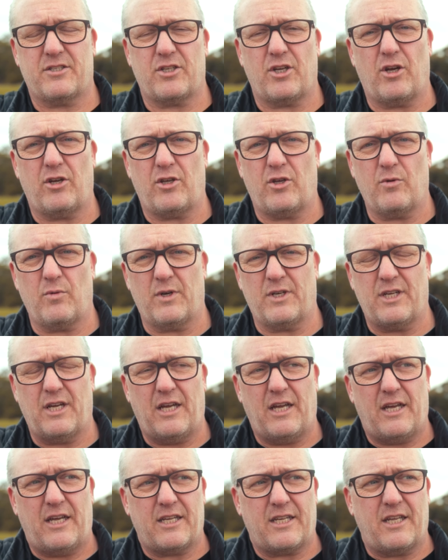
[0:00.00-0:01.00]
So you would
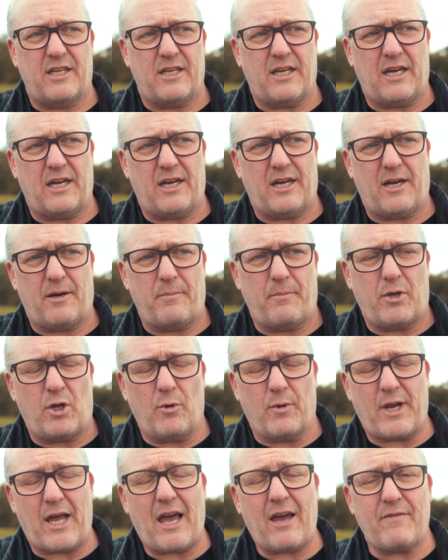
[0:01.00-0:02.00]

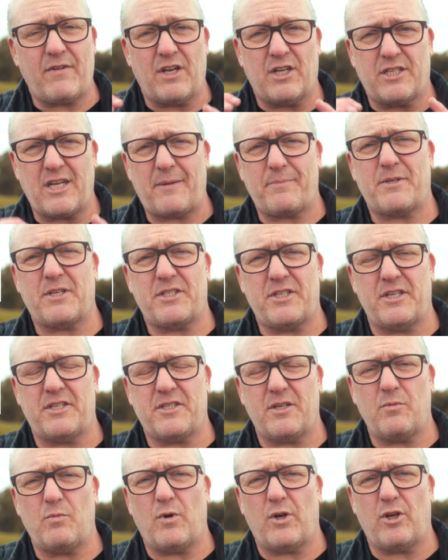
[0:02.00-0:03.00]
have an adapter
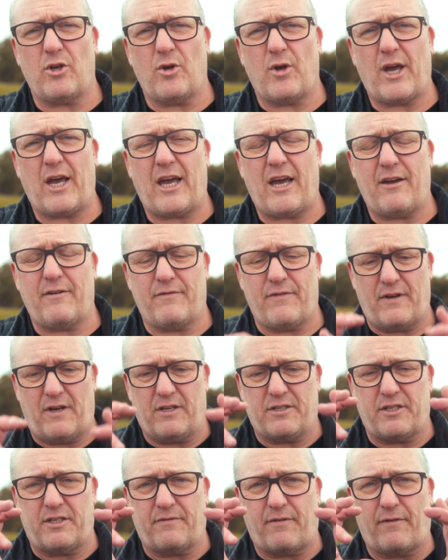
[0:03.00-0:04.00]
system where you have
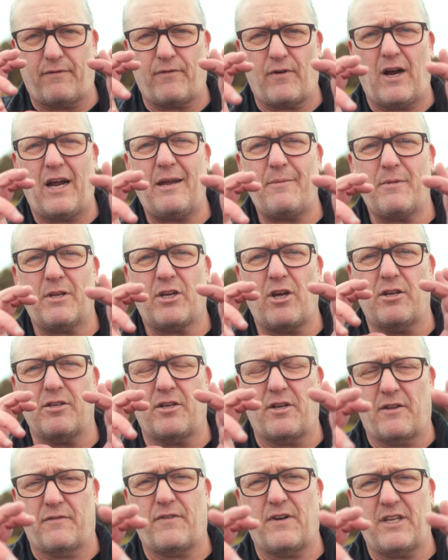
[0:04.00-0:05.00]
a sort of a frame that goes
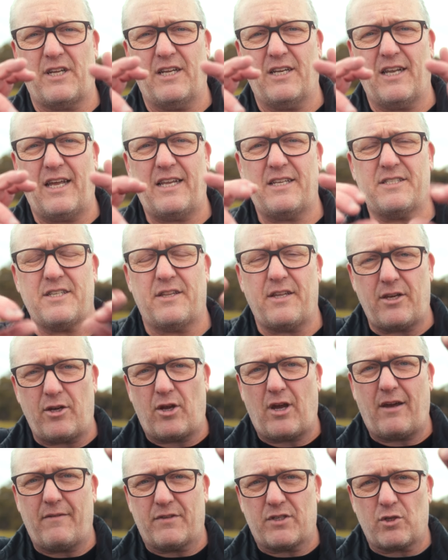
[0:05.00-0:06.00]
onto the front of your lens, and then
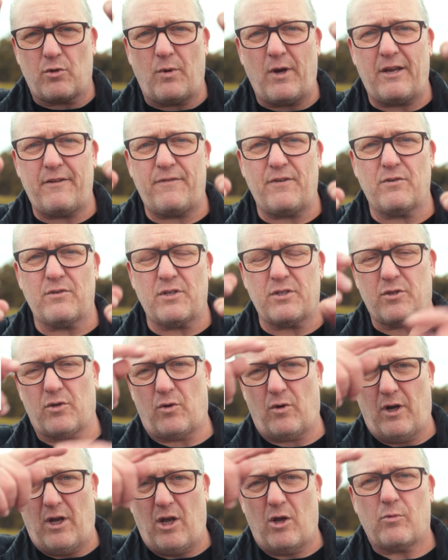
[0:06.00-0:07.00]
you have square filters
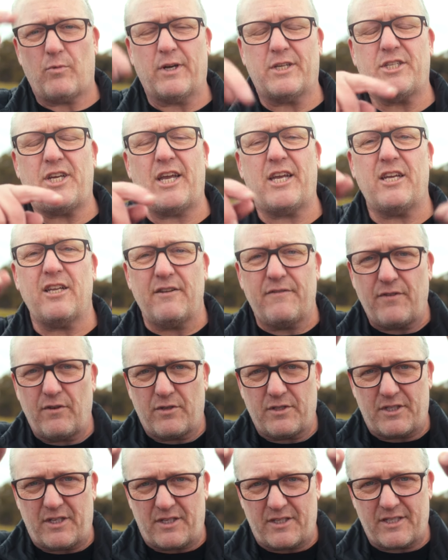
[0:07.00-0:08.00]
or rectangular
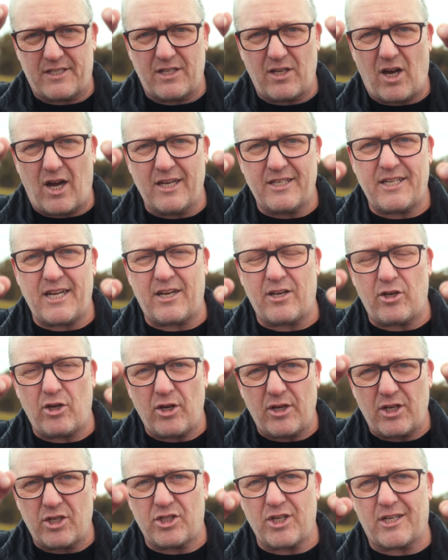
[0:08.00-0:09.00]
filters that slide down. You
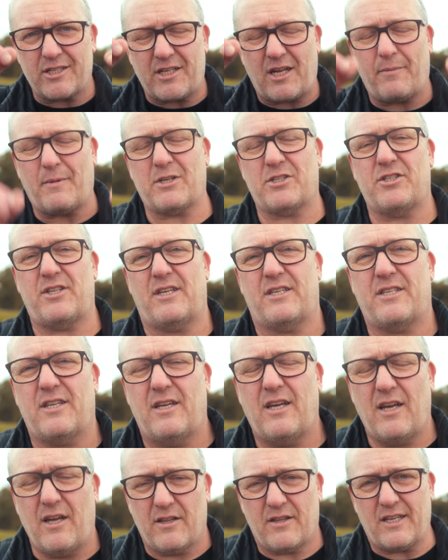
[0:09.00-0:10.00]
can adjust how much
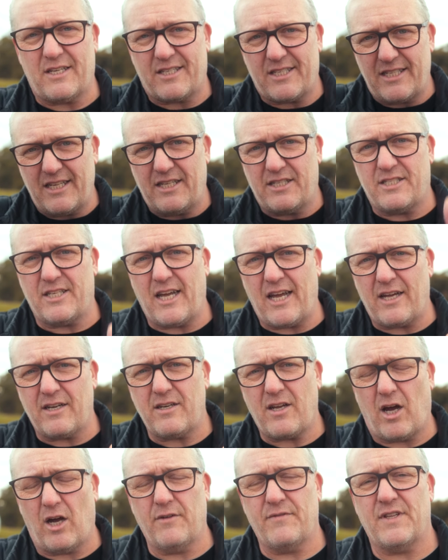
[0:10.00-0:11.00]
they're slid
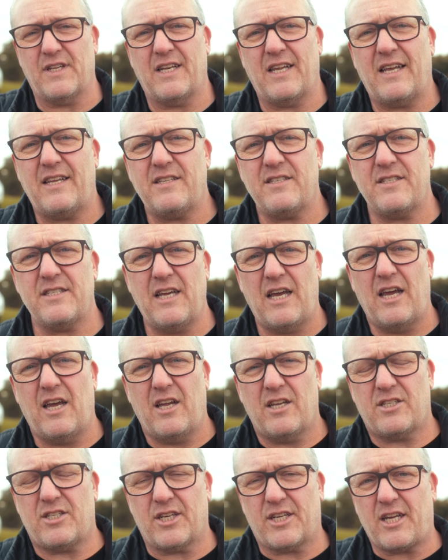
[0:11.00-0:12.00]
down over the lens
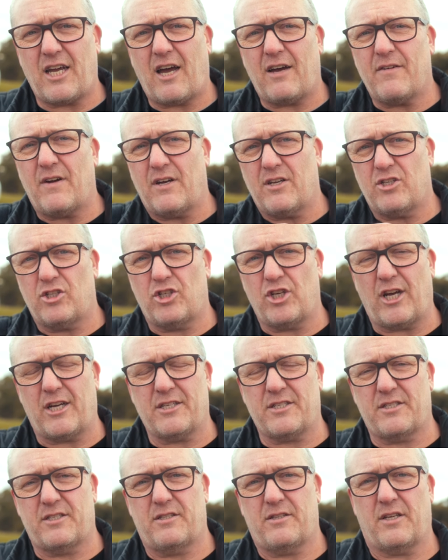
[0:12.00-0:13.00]
to cover
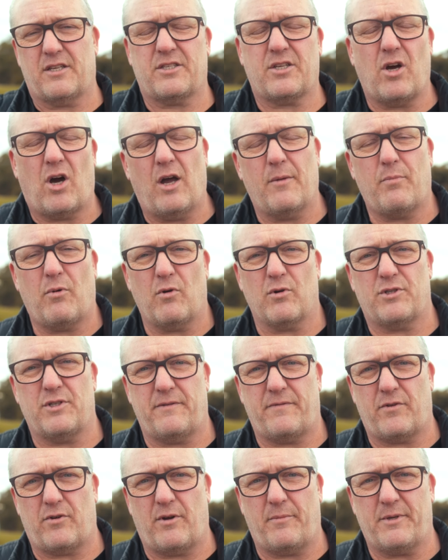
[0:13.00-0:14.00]
just the sky
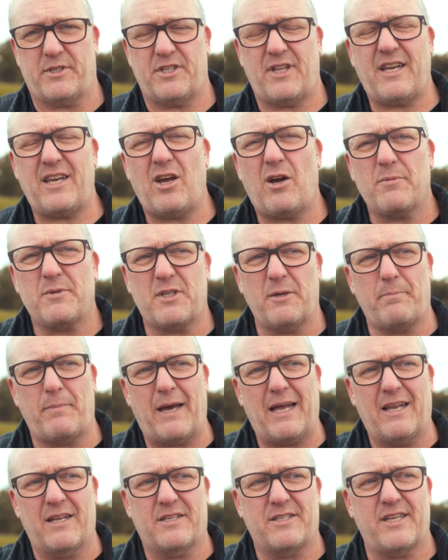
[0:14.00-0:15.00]
portion of your image. And that helps to
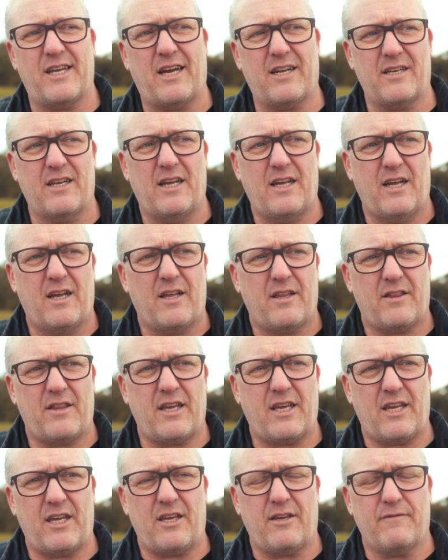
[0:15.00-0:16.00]
balance out
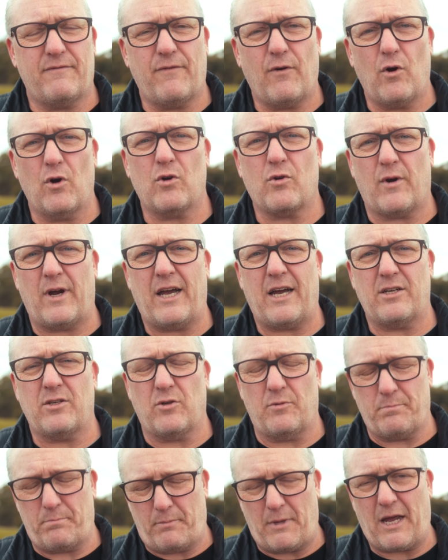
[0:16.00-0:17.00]
the foreground
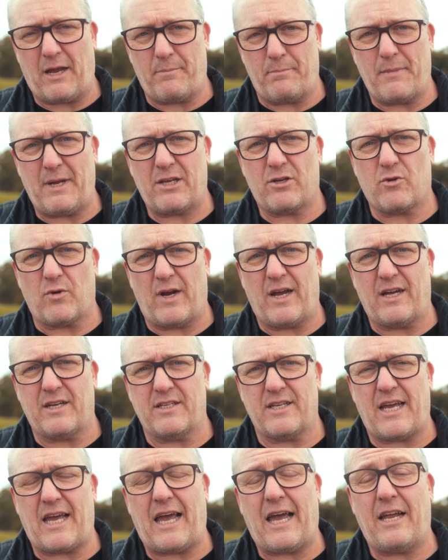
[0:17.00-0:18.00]
and
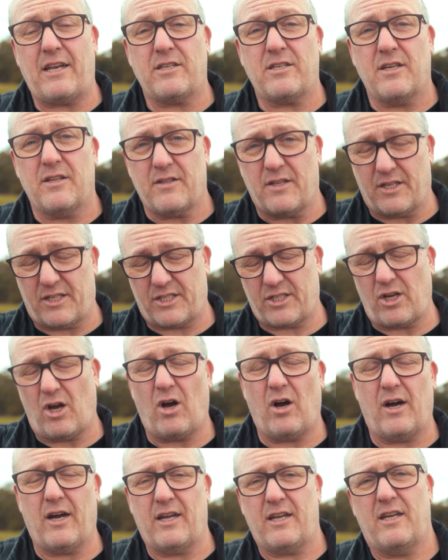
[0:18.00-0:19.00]
mid-ground and the
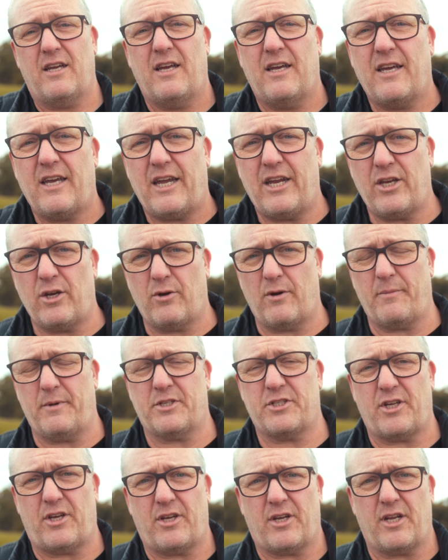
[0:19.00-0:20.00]
sky in your
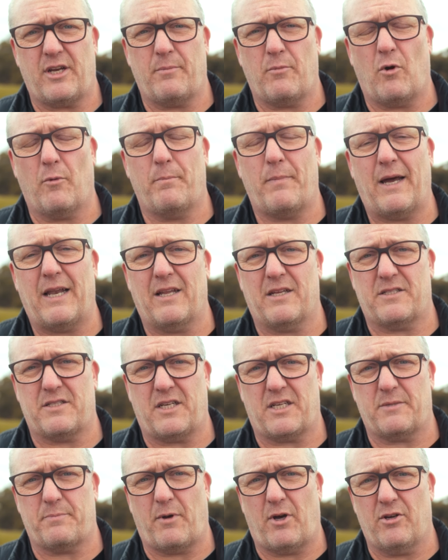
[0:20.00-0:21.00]
image, so you get a more
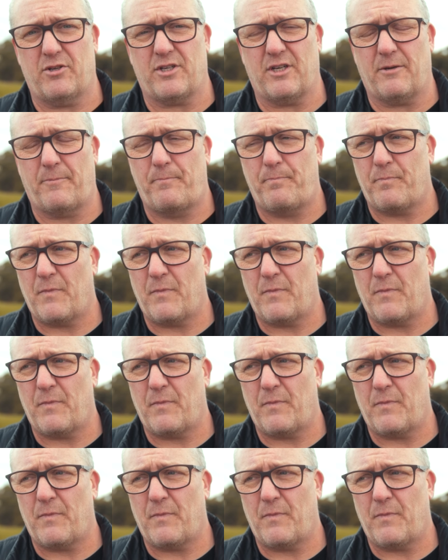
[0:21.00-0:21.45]
balanced exposure.